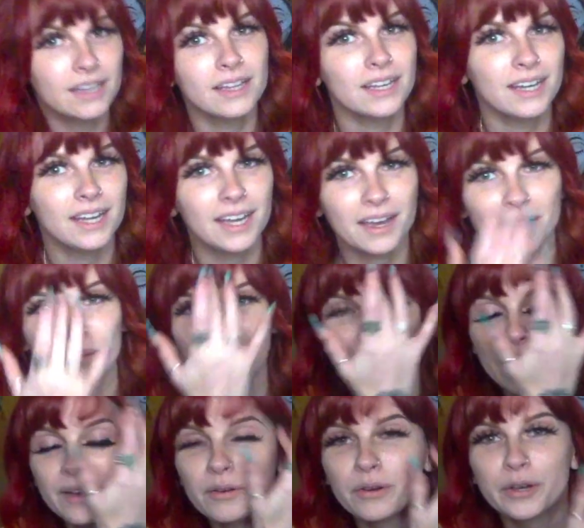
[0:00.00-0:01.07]
cleaning out a
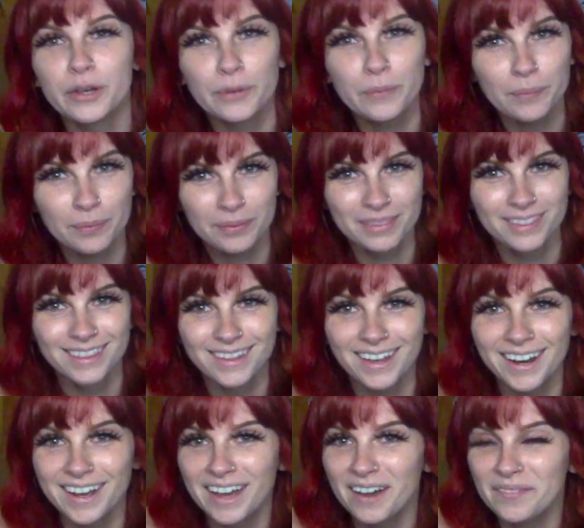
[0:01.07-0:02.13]
back room
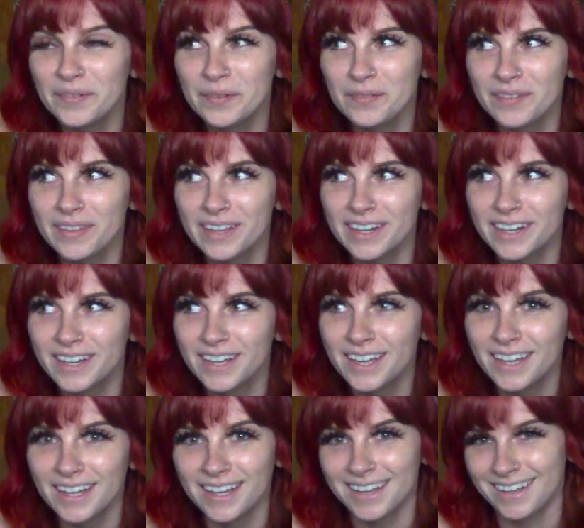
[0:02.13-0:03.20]
that I have over there.
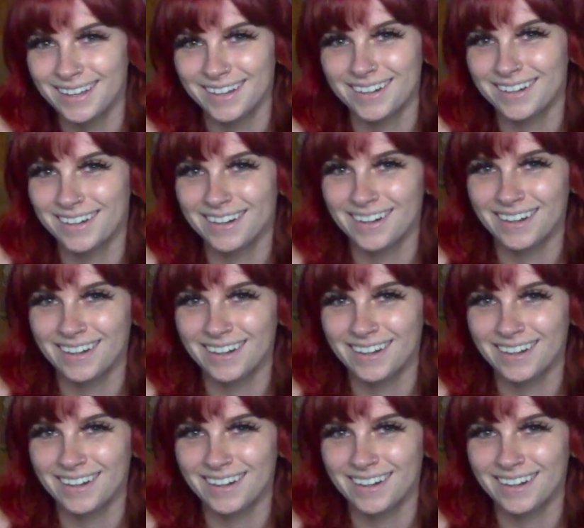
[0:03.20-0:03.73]
And